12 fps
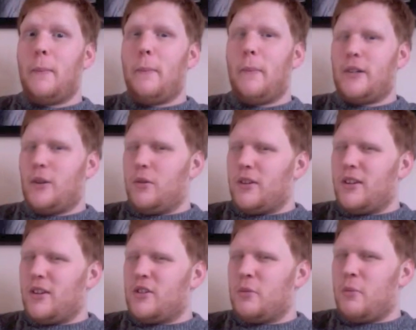But I don't
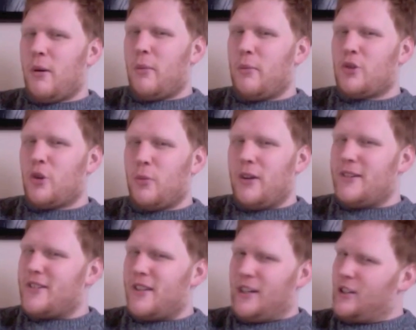think the Superman
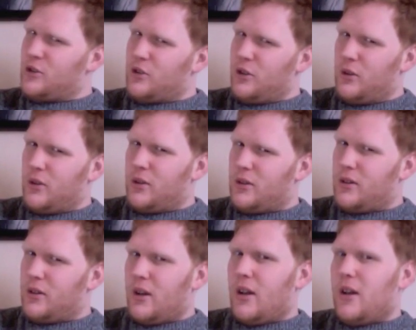Metropolis thing is true.
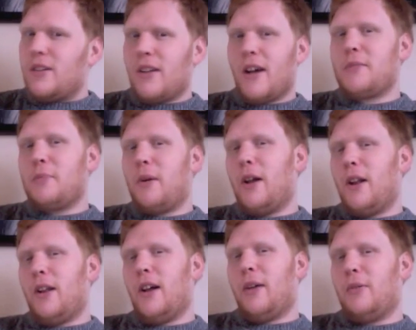So that's my
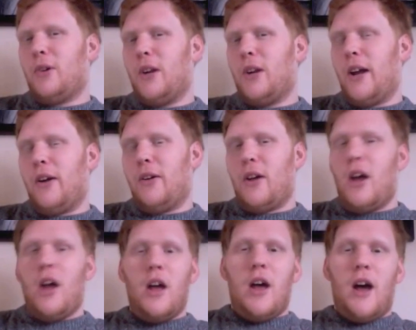lie I'm calling out.
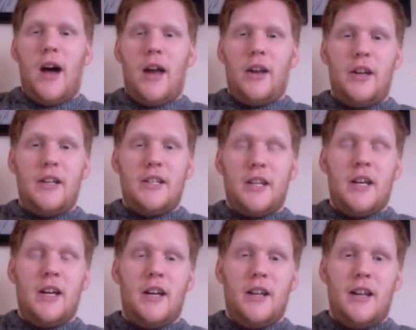And I need
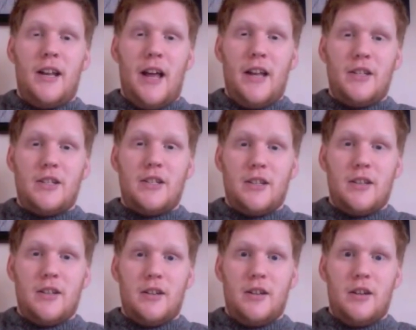to let
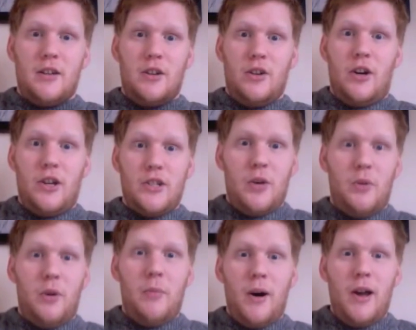you guys know
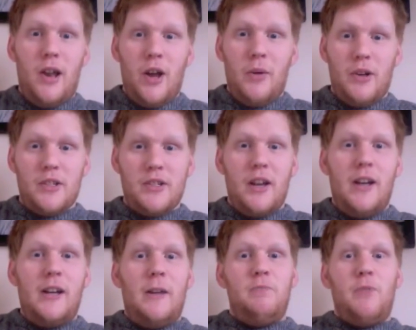what my lie was.
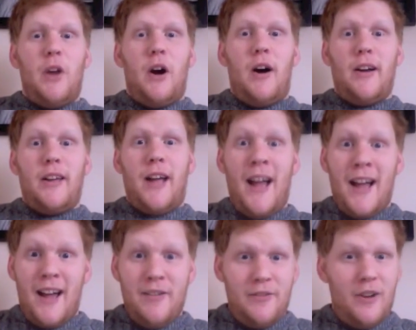I
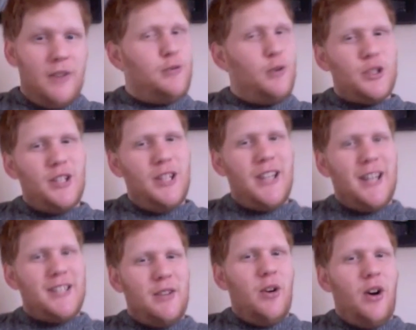have, unfortunately you
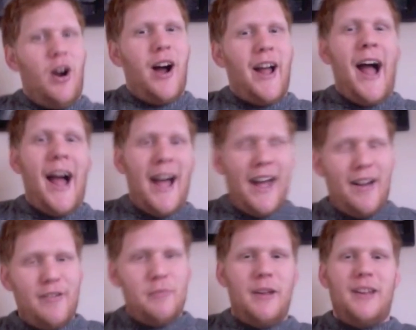guessed it wrong, I
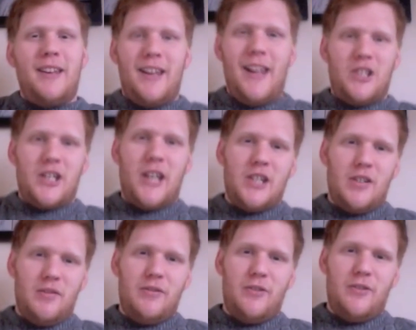have been in
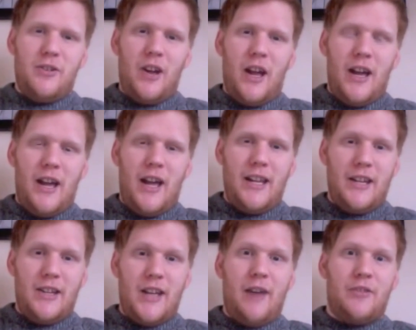education for 8
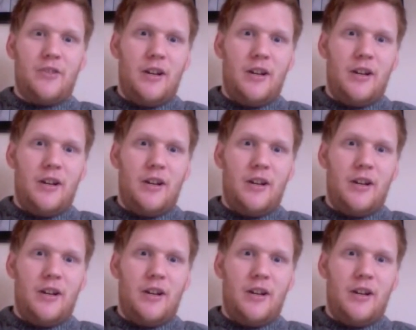years after